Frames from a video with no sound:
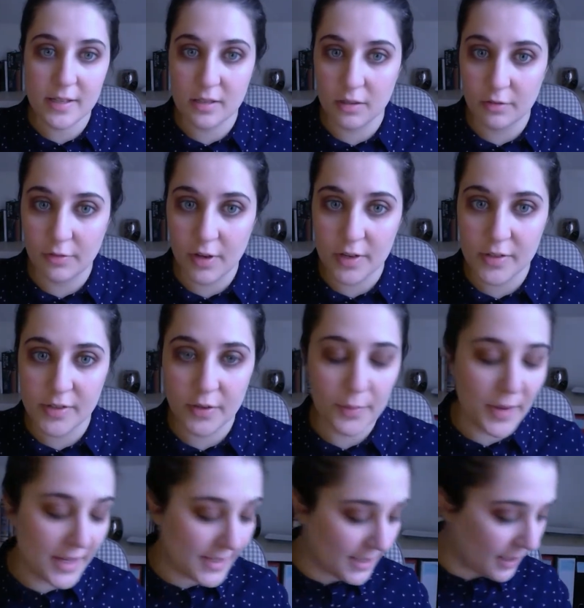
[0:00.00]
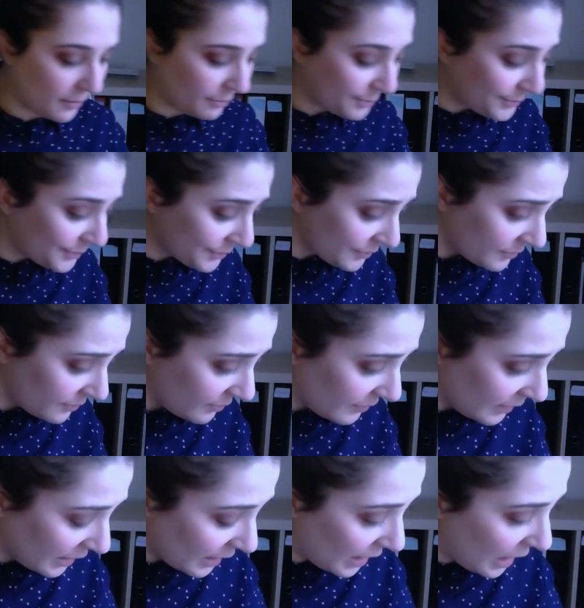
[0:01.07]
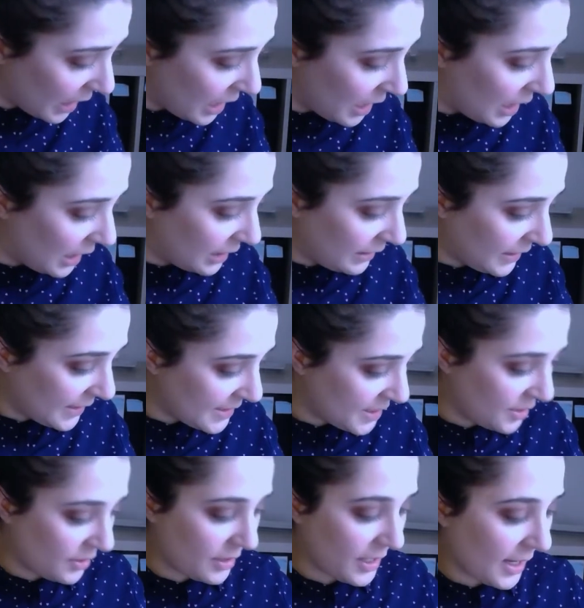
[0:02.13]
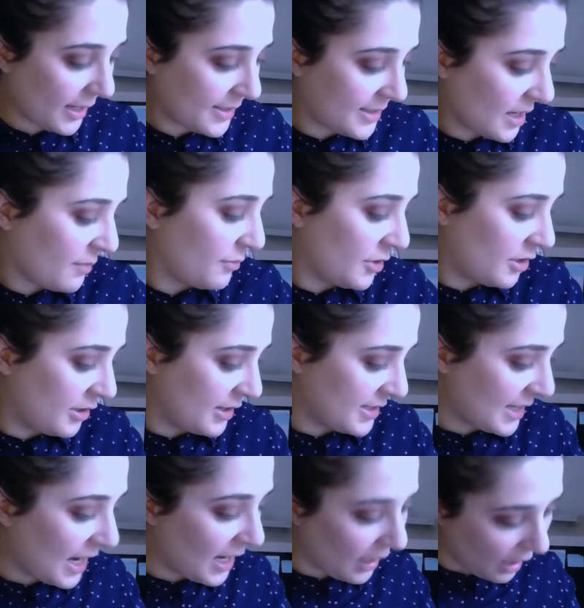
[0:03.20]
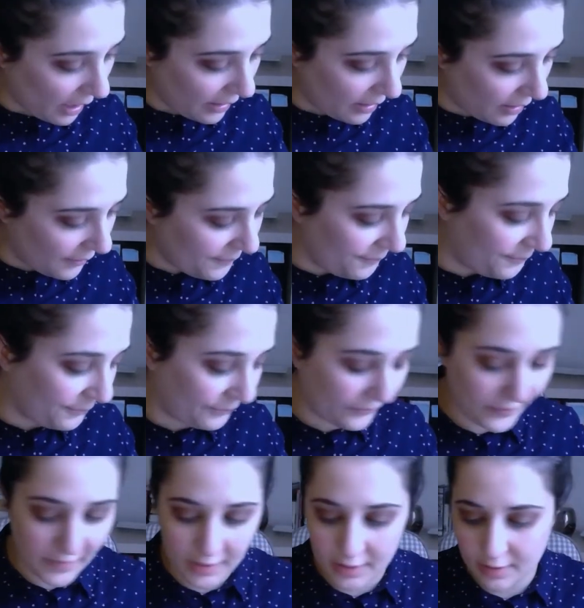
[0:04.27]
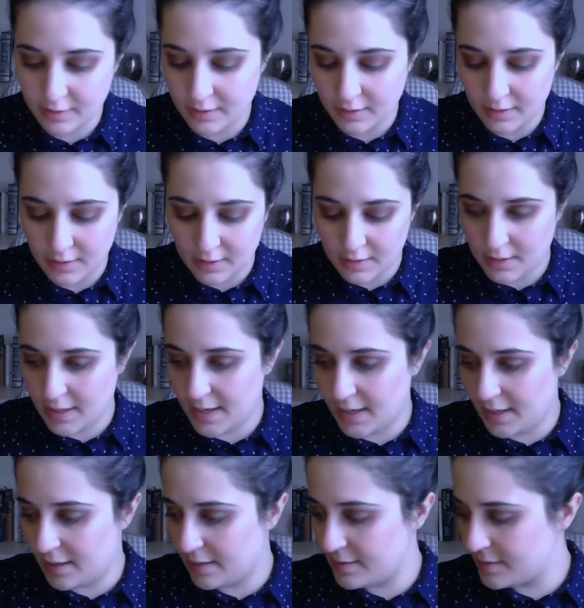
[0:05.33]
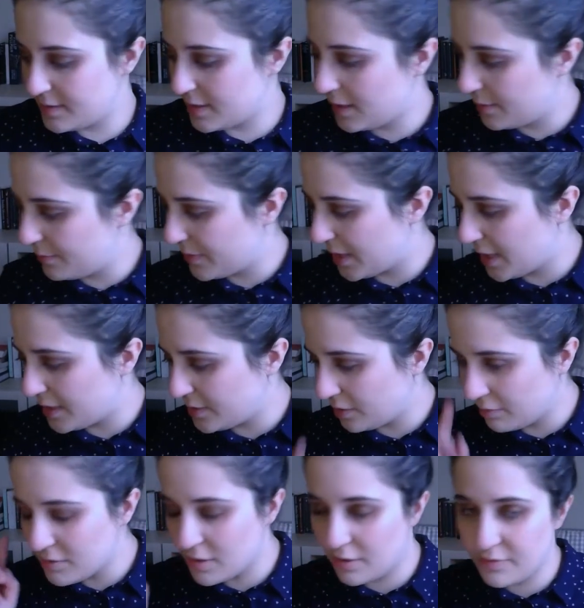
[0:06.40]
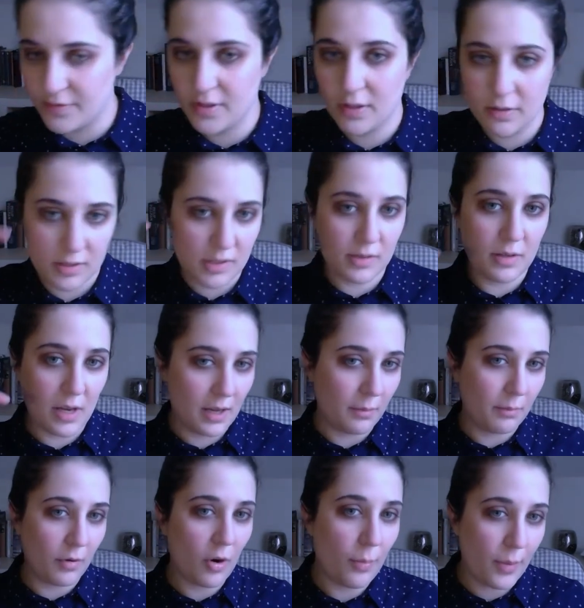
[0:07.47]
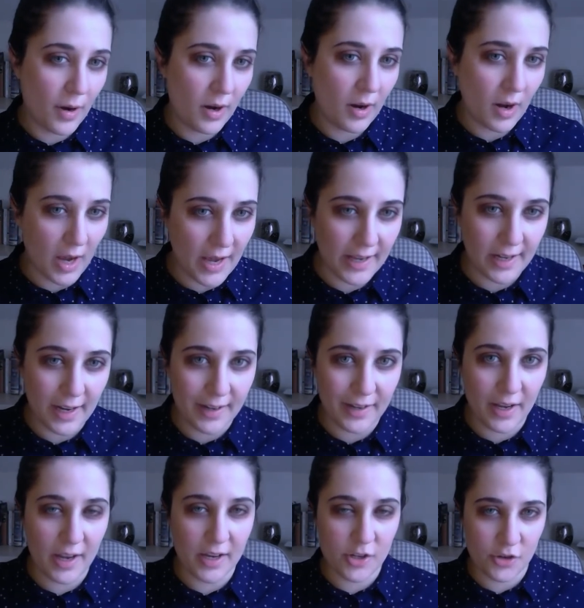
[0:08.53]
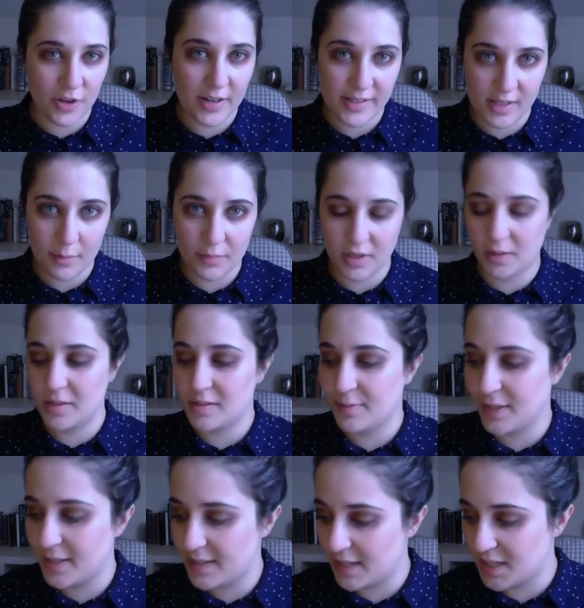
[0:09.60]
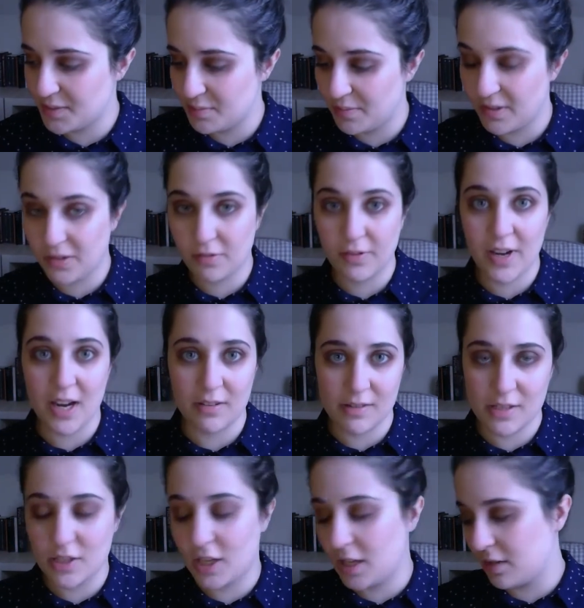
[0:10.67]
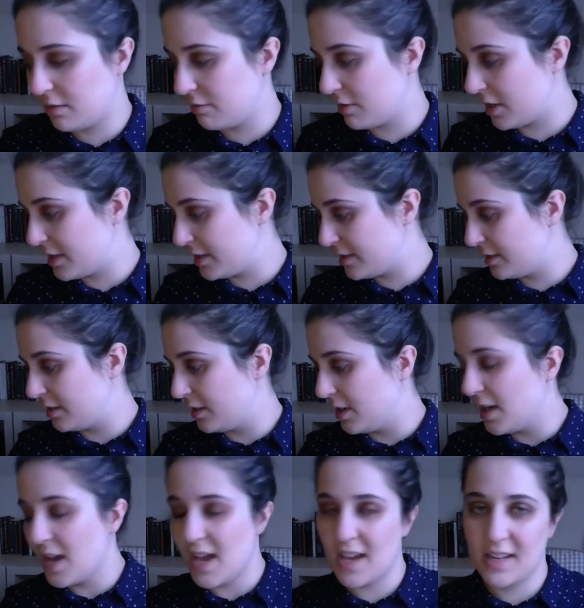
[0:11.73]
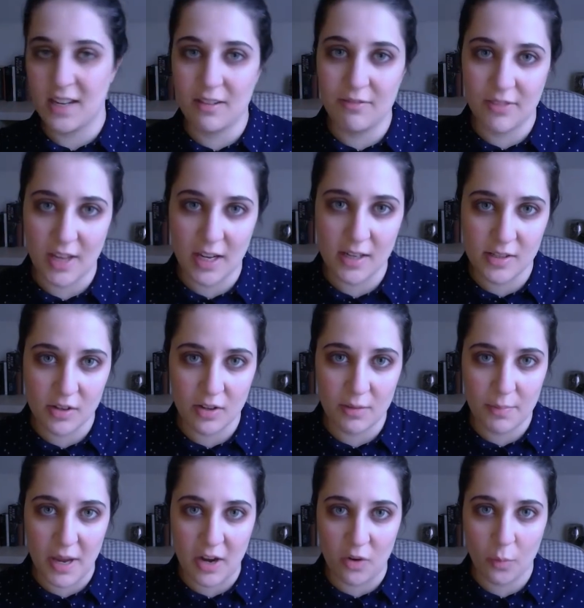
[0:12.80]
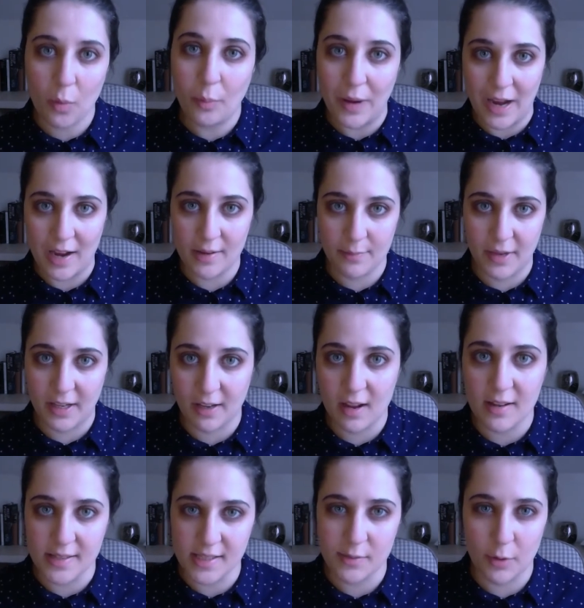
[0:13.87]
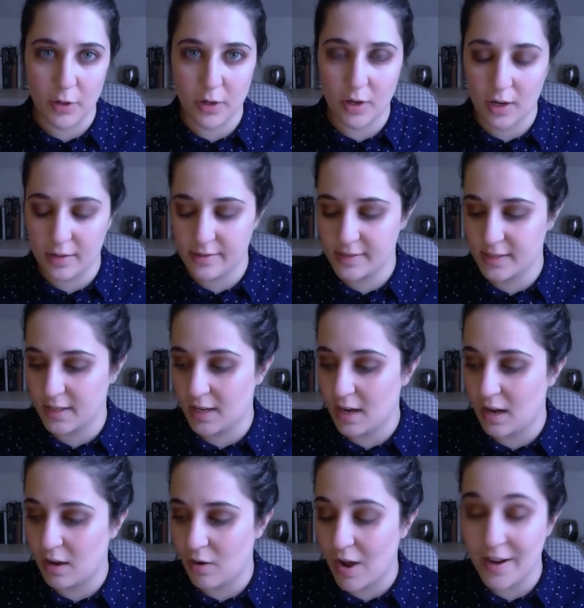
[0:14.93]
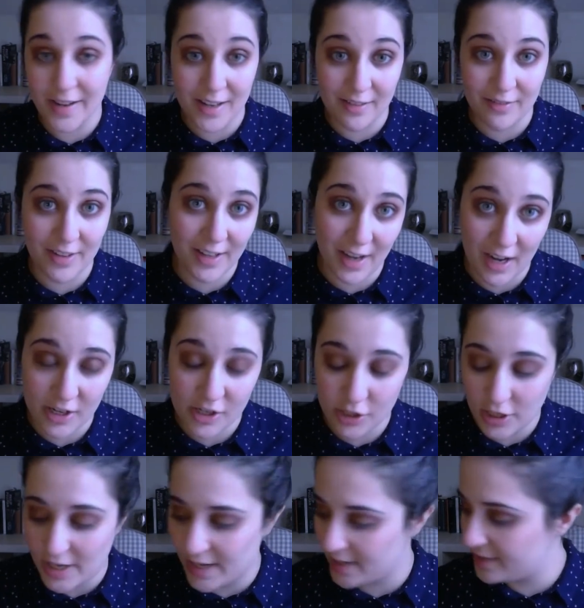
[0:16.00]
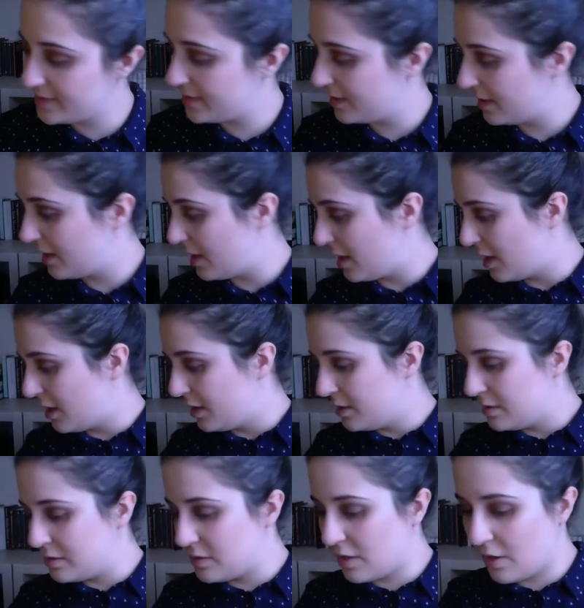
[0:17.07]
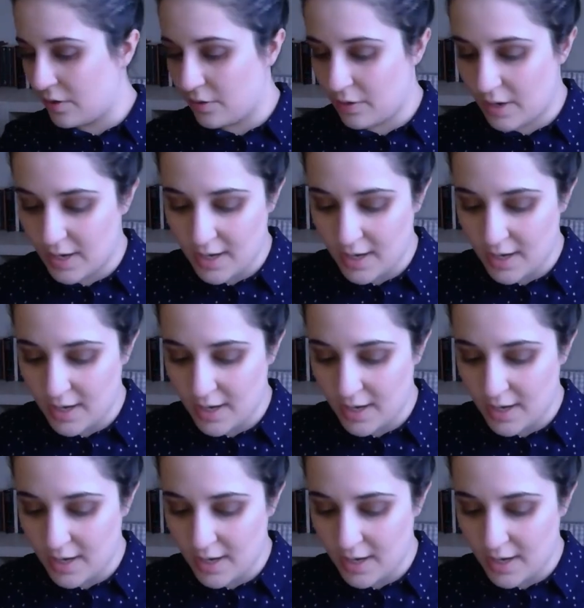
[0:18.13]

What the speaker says: so far so messy. Let's do the next step, which is eyeliner. And I don't often use like proper eyeliner. I try sometimes, but it takes me about 3 hours to get it right. And even then it's only bearable behind my glasses where you can't see how uneven it actually is. So I